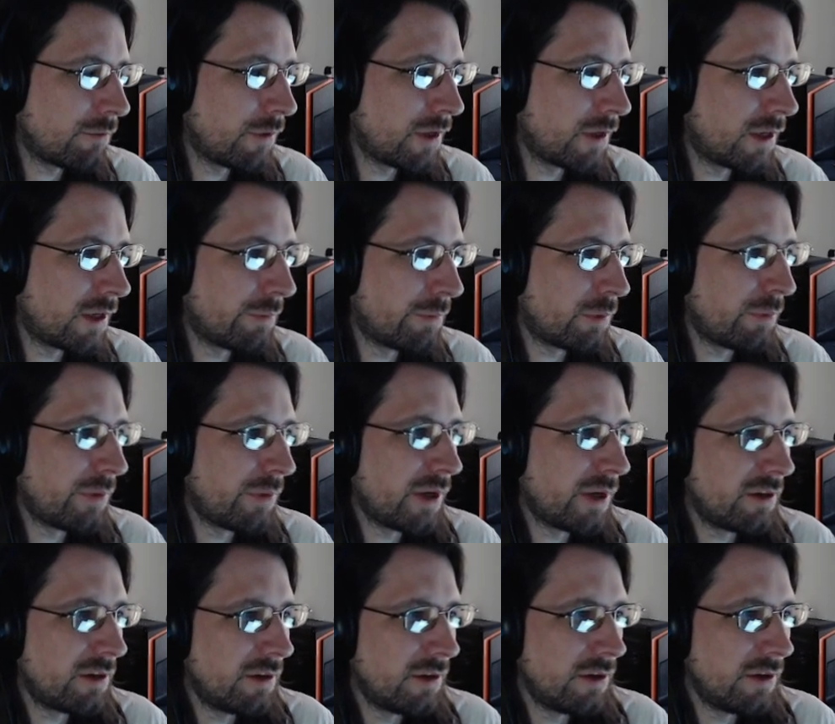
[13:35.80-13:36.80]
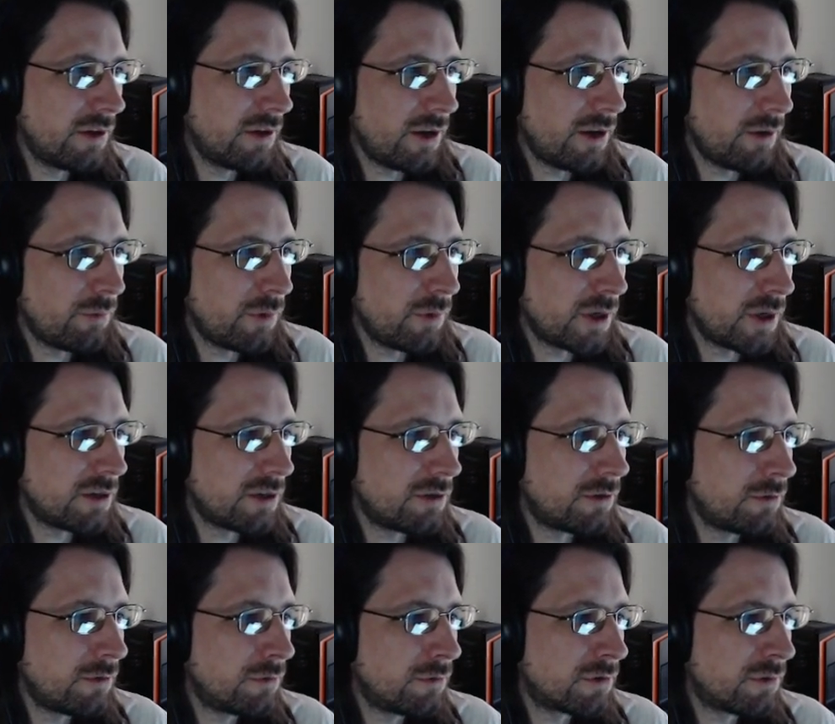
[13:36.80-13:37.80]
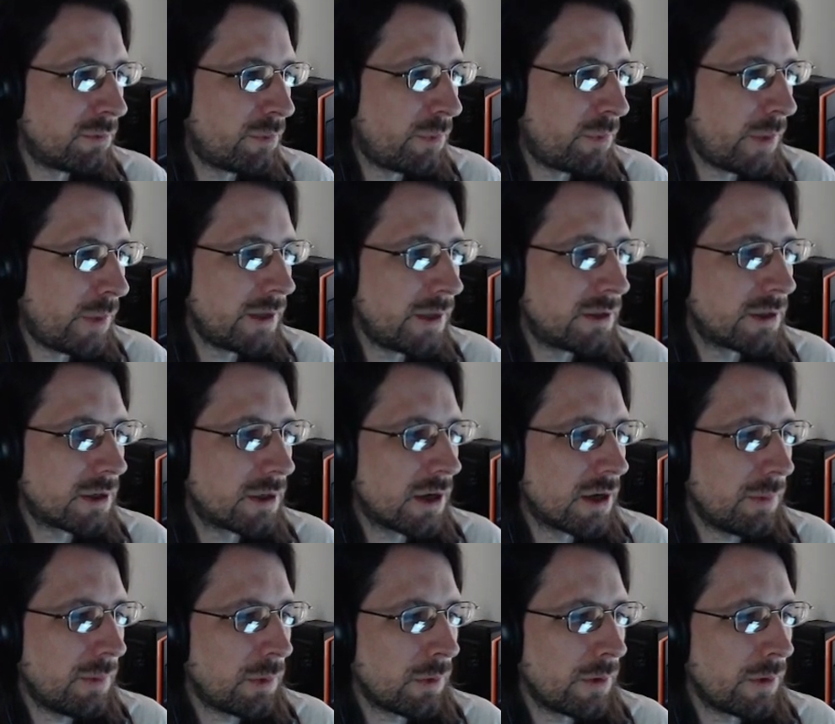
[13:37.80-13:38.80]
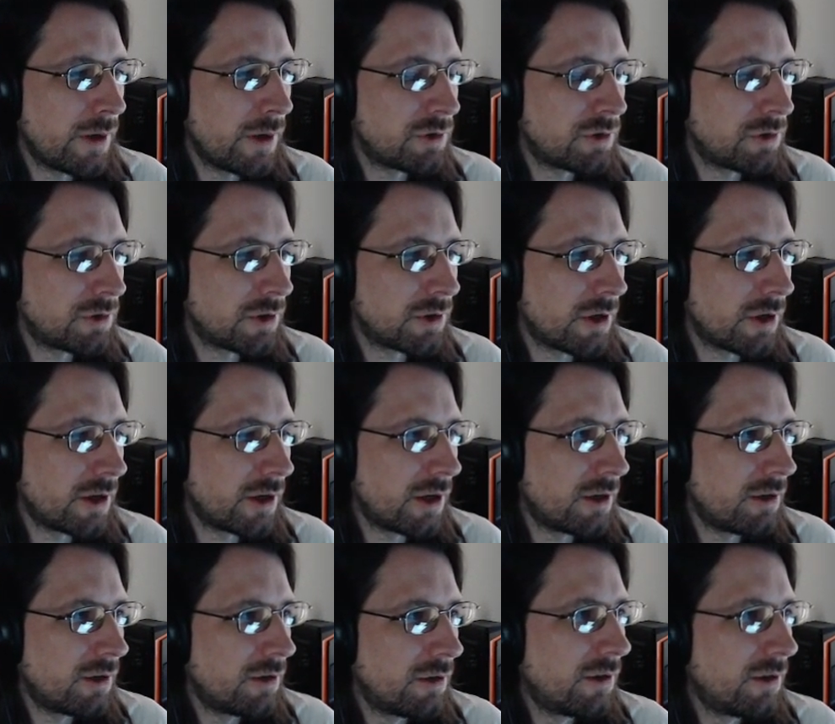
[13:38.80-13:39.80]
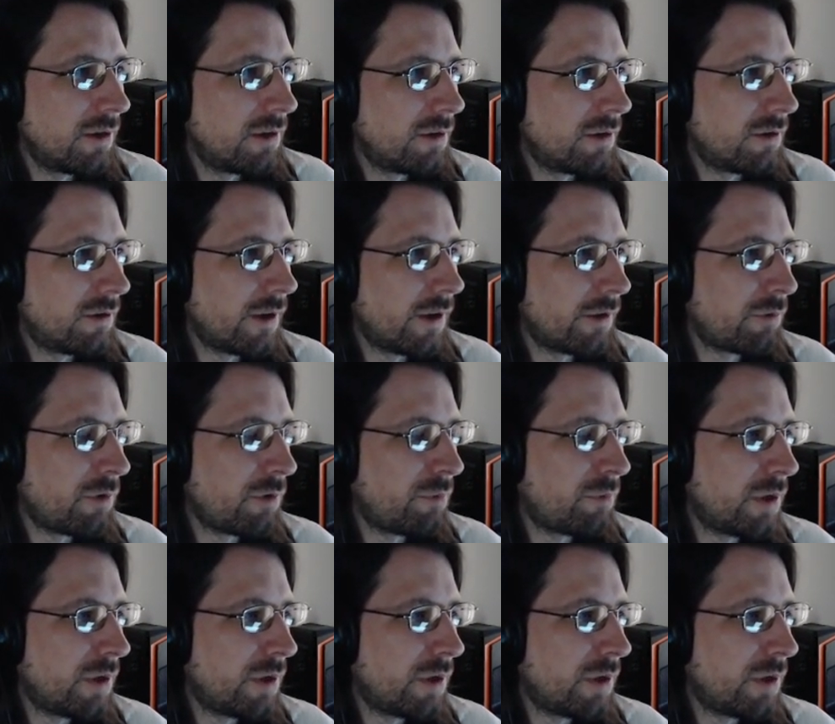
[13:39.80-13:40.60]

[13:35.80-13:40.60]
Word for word: can implement, and we can do some basic operations on it that we've been